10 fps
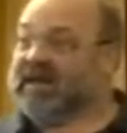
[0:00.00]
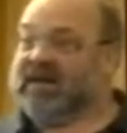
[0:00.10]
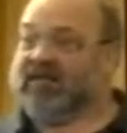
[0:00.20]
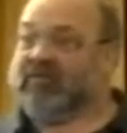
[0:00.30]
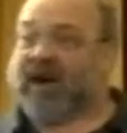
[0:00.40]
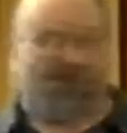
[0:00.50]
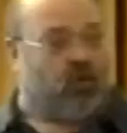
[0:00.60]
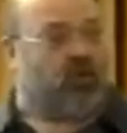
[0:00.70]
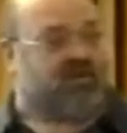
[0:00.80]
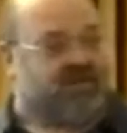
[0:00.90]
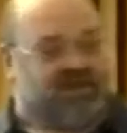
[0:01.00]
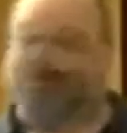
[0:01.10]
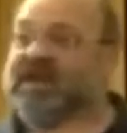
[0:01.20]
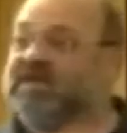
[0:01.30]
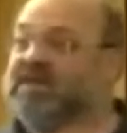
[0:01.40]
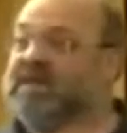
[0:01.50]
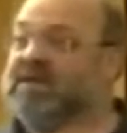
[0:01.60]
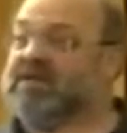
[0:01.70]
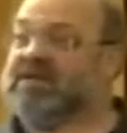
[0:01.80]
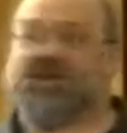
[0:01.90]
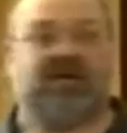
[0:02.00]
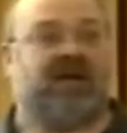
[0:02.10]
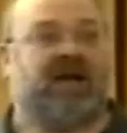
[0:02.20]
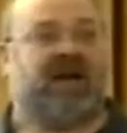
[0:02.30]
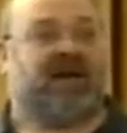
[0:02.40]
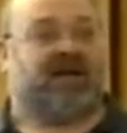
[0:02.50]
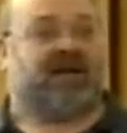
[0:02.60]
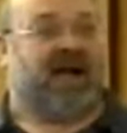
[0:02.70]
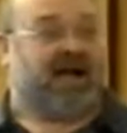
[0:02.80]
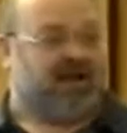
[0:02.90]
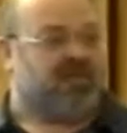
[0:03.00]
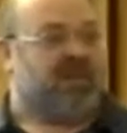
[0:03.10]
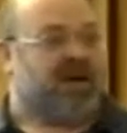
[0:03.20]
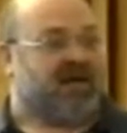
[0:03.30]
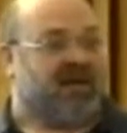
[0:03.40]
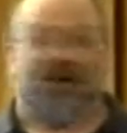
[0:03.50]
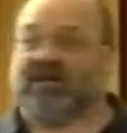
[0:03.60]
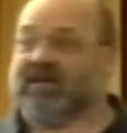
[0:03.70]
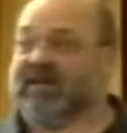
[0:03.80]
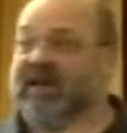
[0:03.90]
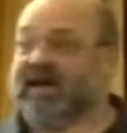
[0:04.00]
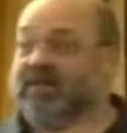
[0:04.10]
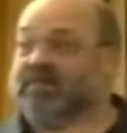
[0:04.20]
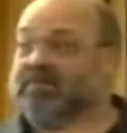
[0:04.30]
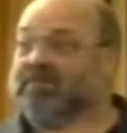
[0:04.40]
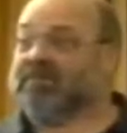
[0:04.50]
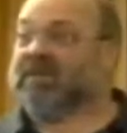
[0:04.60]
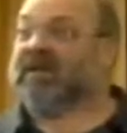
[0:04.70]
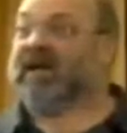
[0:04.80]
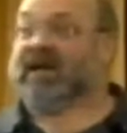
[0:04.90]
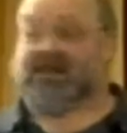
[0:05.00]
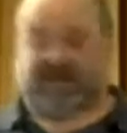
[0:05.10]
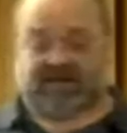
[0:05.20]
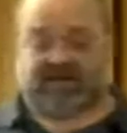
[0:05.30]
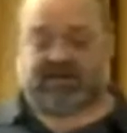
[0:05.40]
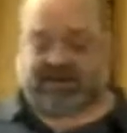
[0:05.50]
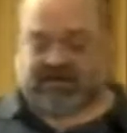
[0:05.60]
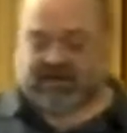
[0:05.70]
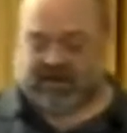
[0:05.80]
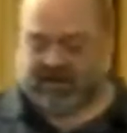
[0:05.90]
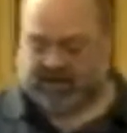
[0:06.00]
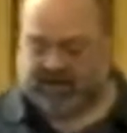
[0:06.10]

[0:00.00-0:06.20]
rate calls for this customer, and give me back the data, and it does. And